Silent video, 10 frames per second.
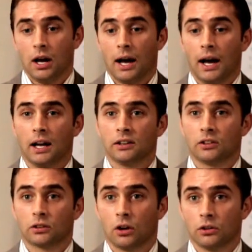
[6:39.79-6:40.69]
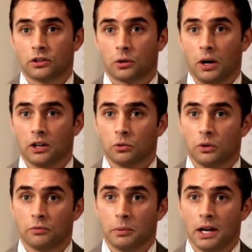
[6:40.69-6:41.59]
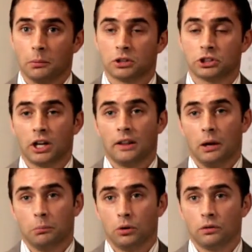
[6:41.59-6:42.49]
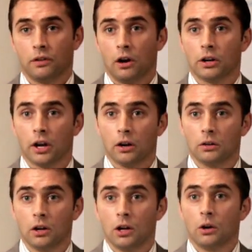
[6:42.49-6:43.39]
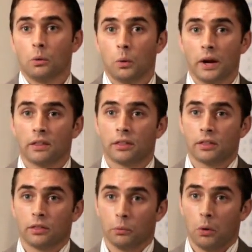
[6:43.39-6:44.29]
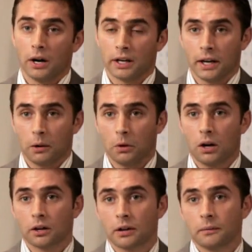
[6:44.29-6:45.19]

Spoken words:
And as a consequence, we've been able to share that portfolio with the wider network.